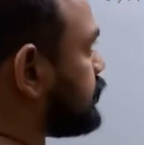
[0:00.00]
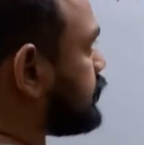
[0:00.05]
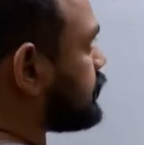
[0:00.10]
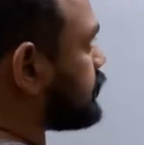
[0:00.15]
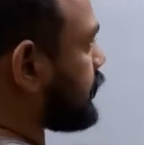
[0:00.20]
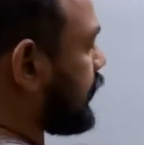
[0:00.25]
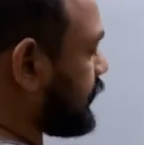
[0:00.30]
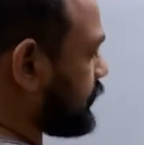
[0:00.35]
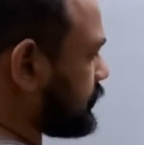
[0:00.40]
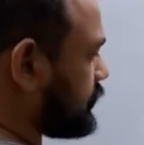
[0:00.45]

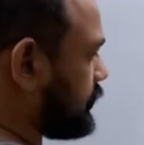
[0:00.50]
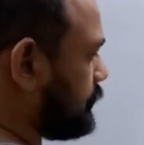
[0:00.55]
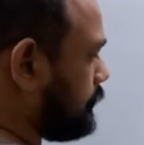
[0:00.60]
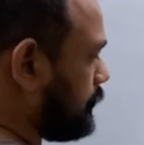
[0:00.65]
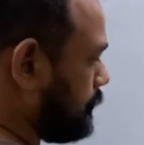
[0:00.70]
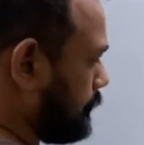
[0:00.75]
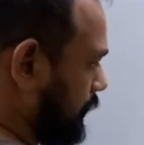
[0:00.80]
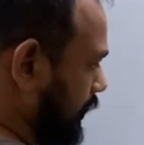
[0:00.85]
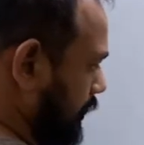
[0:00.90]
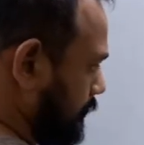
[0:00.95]
x double
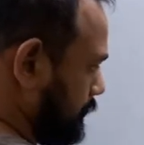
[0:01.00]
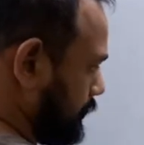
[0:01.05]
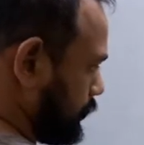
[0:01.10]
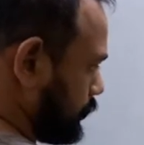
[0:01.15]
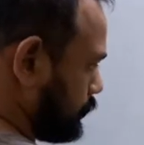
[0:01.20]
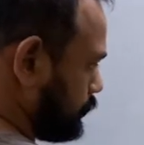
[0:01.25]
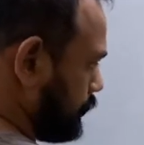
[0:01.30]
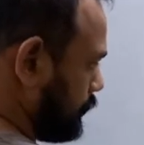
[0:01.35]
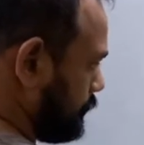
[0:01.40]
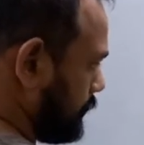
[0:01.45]
prime
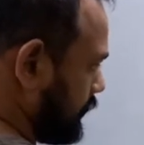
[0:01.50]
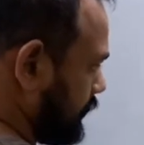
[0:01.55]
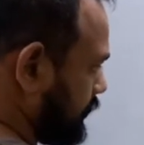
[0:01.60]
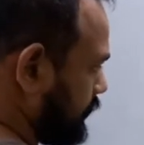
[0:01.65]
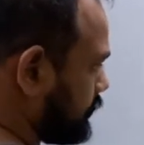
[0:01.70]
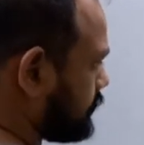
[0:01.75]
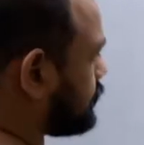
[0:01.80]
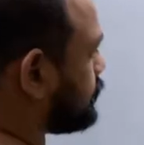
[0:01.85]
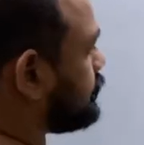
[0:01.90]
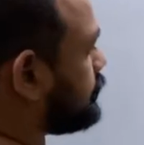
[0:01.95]
will be
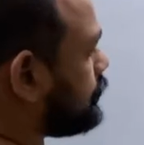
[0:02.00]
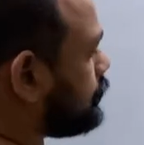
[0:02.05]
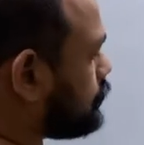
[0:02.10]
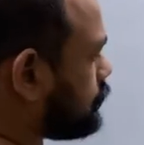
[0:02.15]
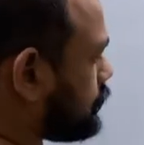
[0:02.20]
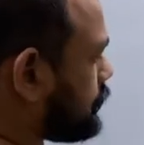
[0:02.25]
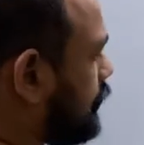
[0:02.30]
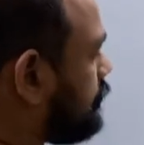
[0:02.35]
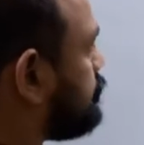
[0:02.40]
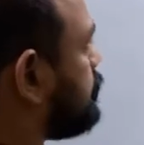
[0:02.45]
this. You just
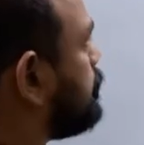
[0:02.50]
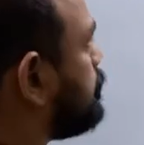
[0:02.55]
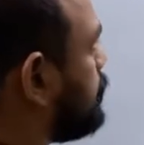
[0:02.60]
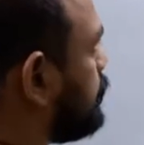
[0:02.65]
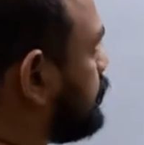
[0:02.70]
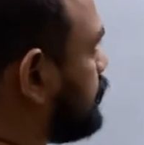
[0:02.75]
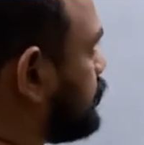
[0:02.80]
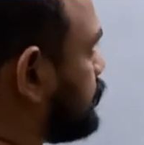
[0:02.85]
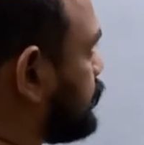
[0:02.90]
have to put this in